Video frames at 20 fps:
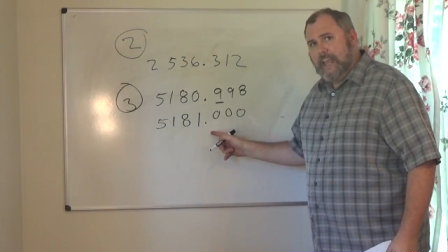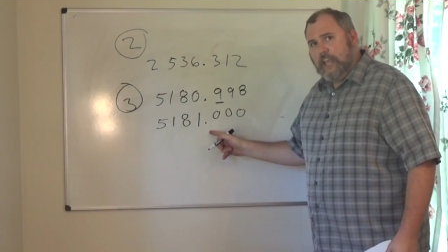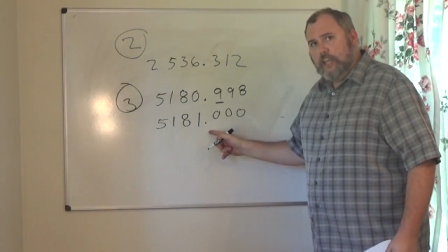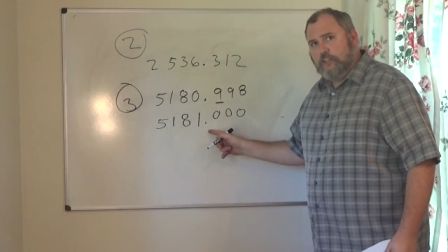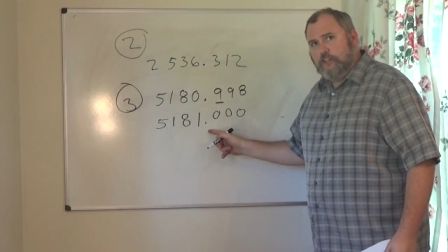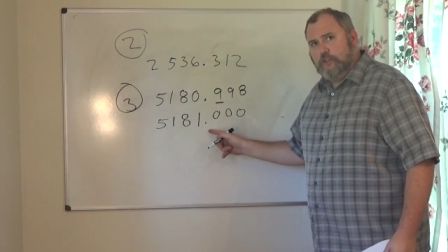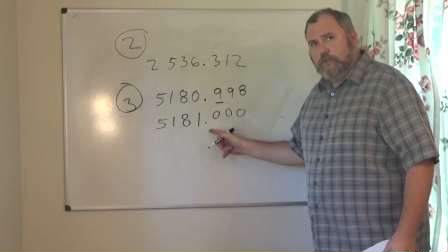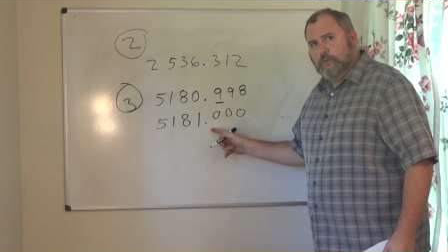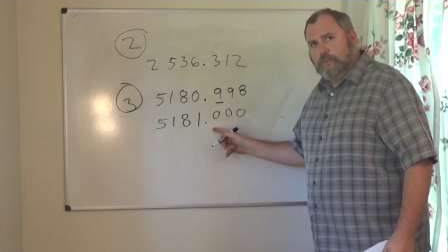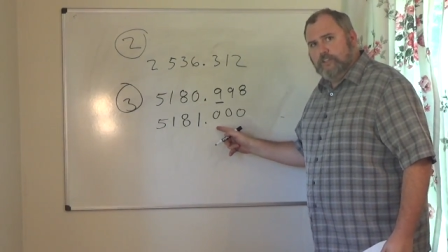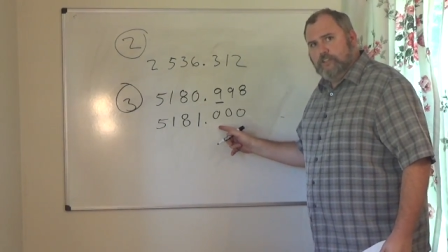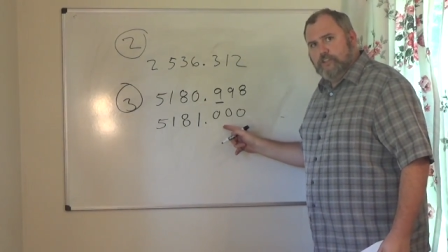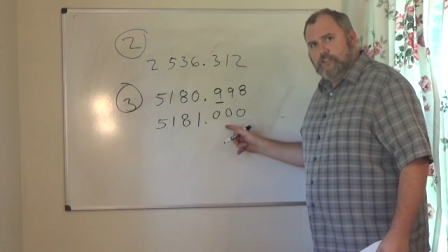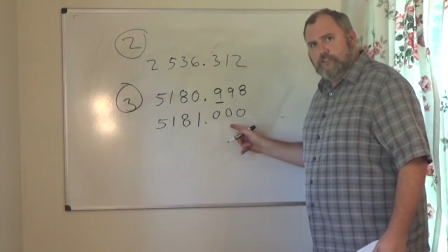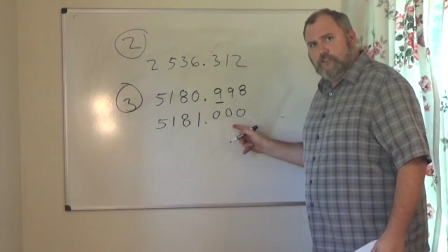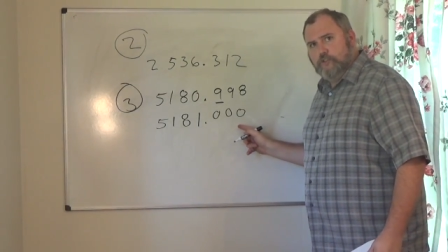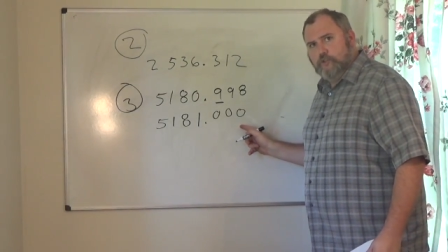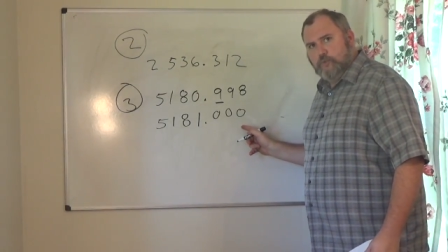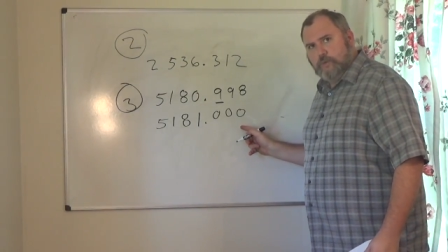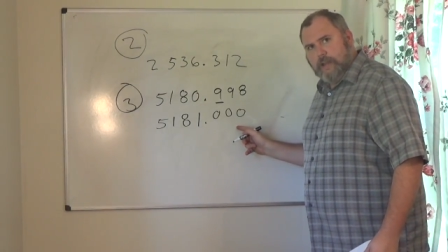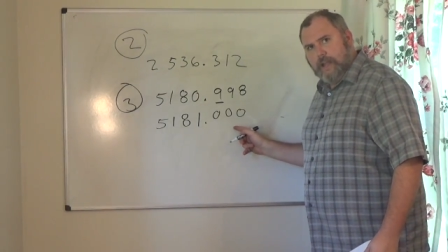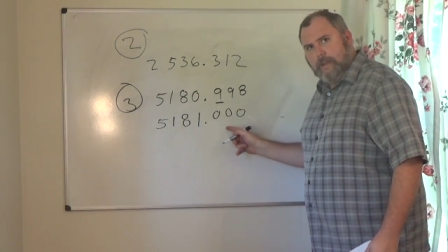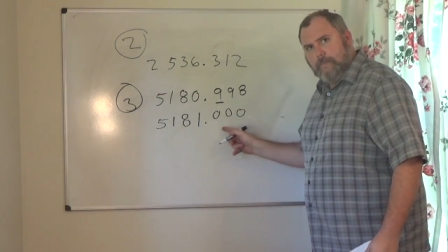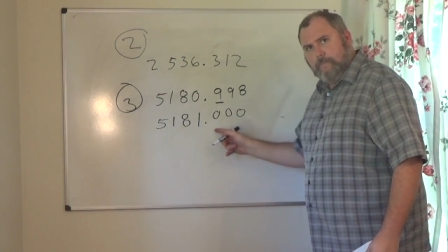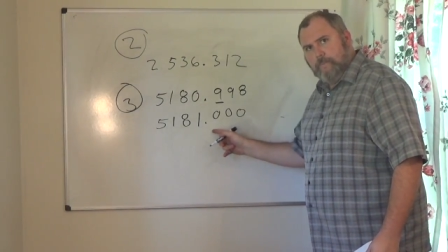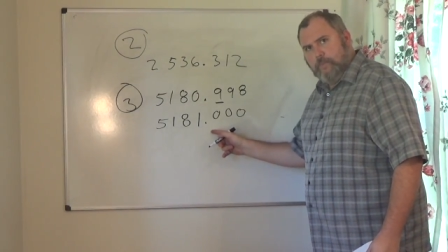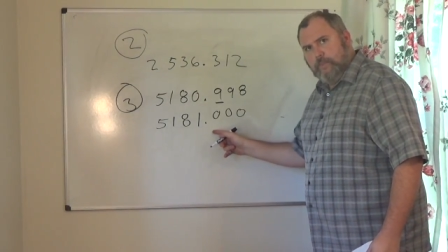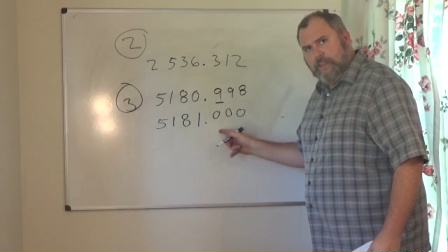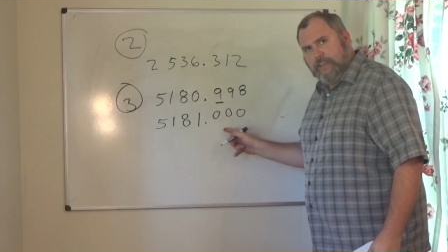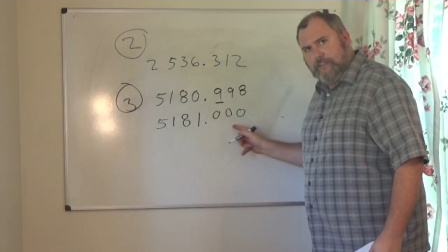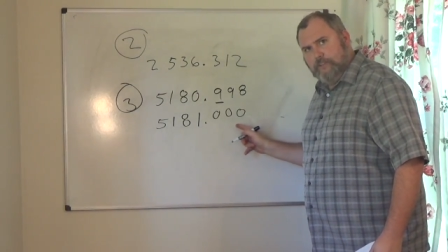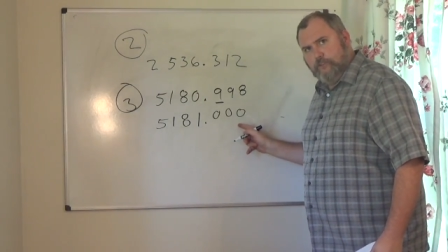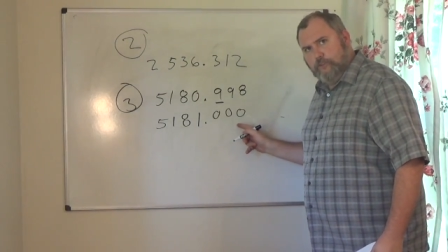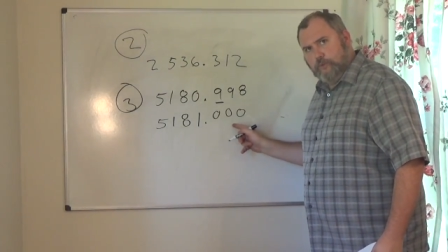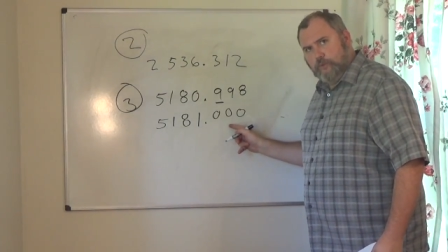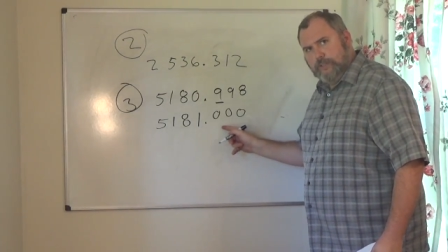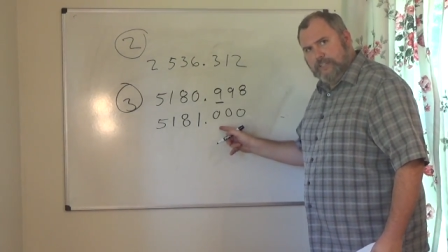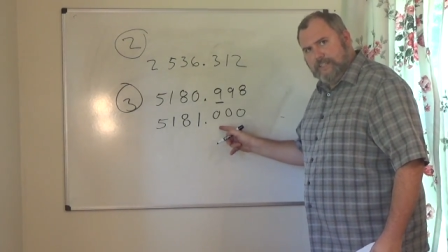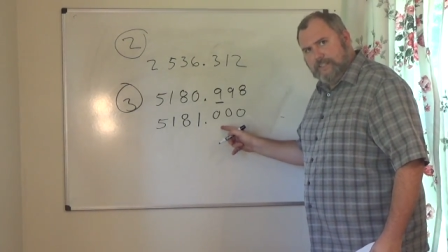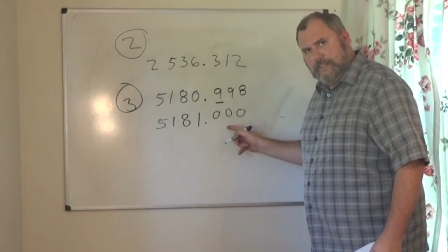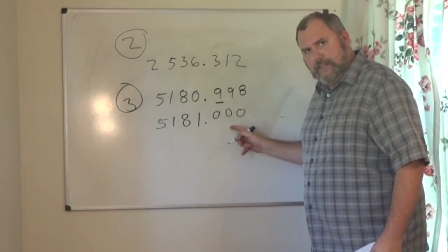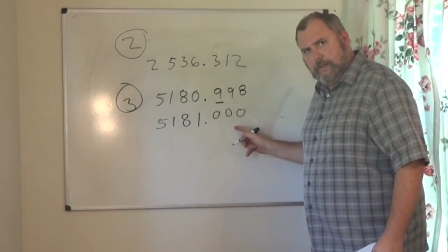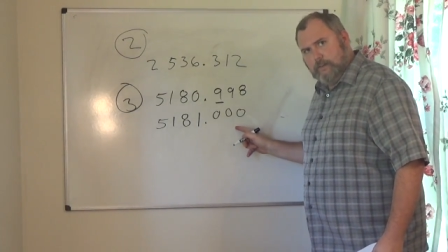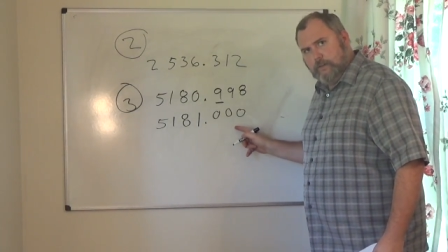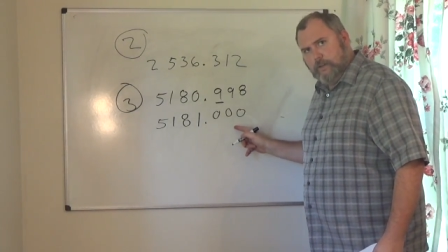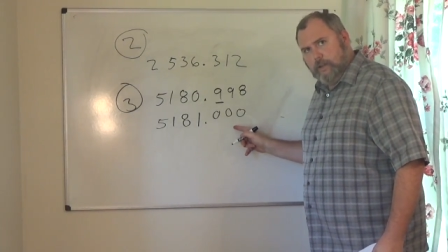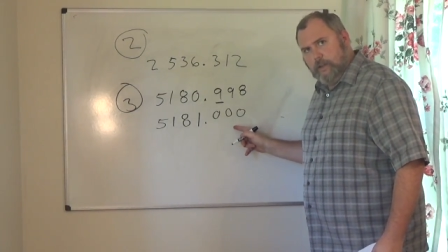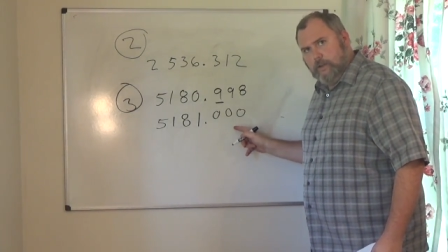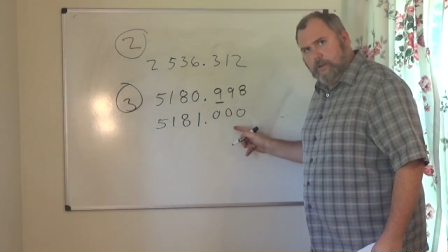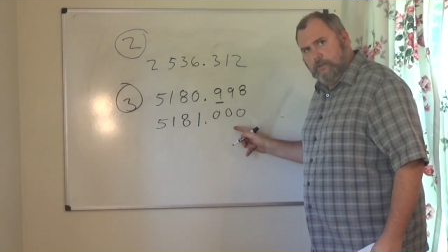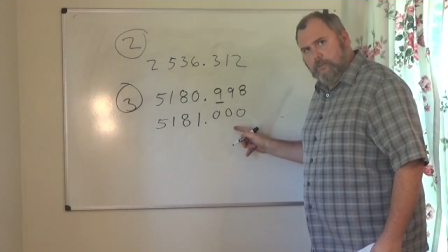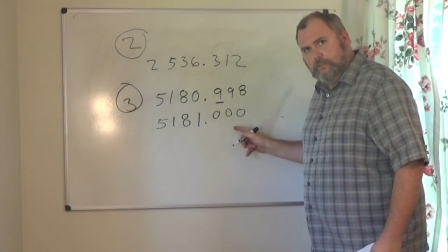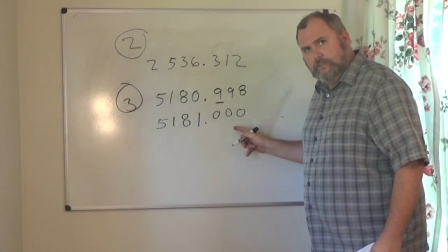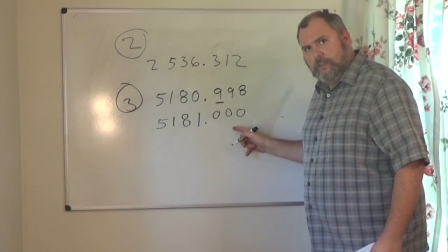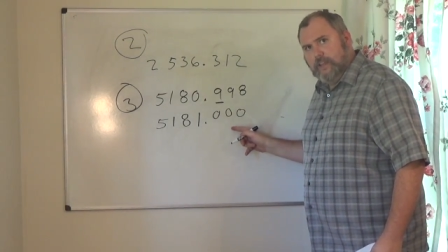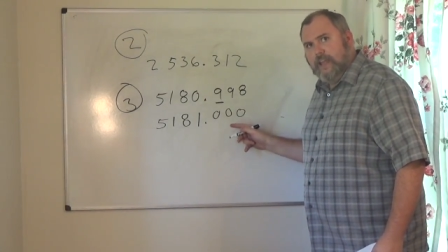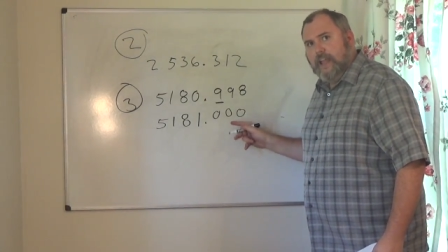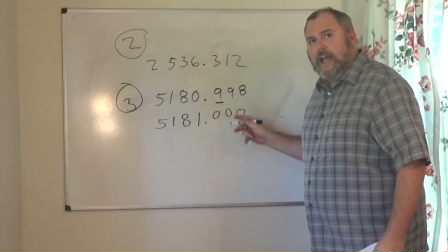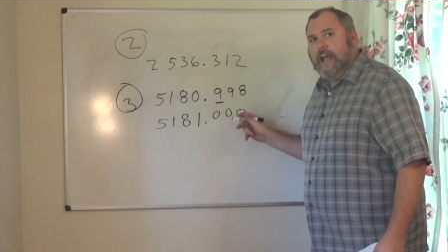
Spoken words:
you would just drop these 3 zeros.